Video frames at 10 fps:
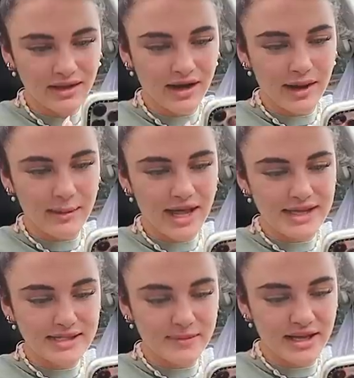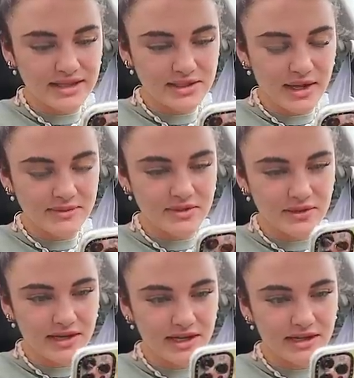All right, I'm gonna ask my Instagram
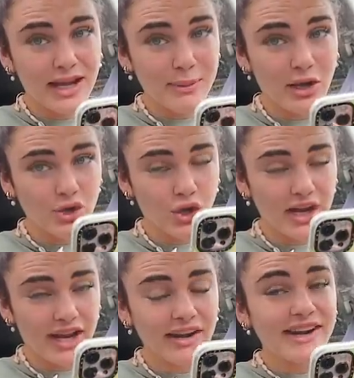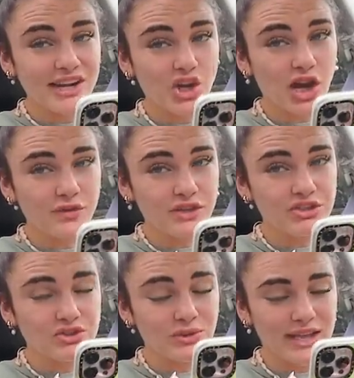story. I'm hungry and I need coffee,
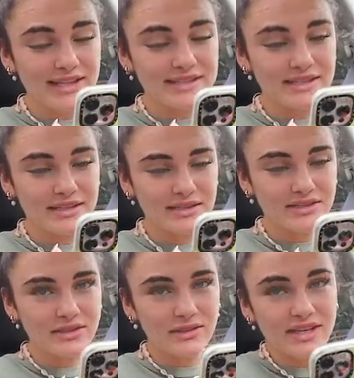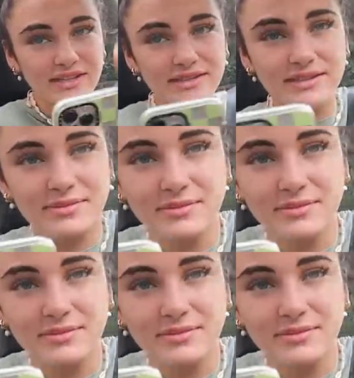so let's do this.